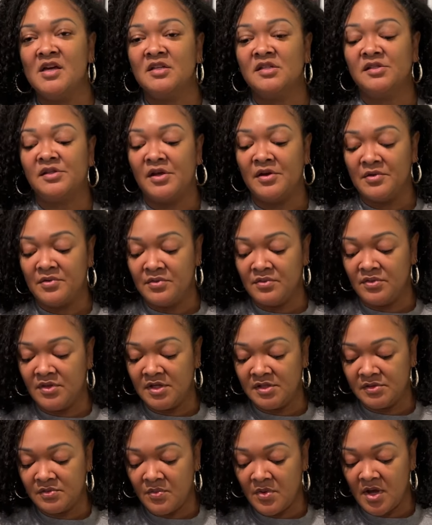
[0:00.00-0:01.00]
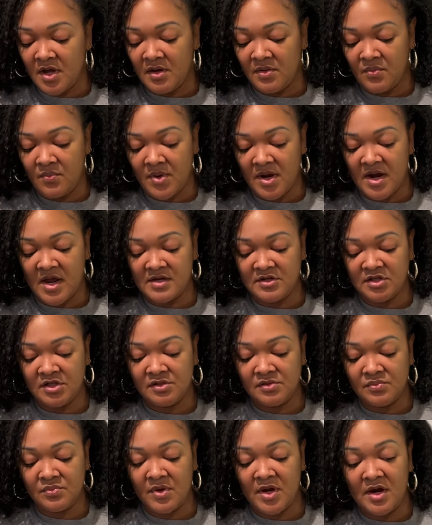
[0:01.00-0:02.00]
So this one, when I
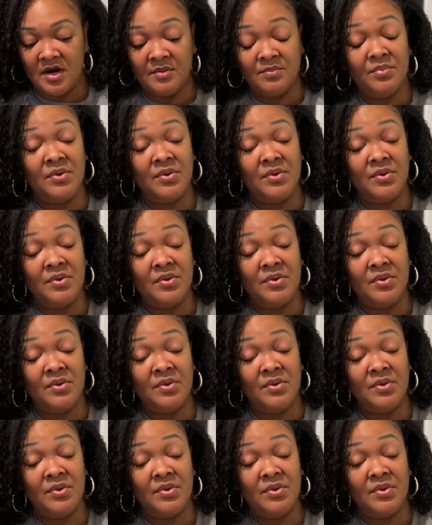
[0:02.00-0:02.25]
just wear it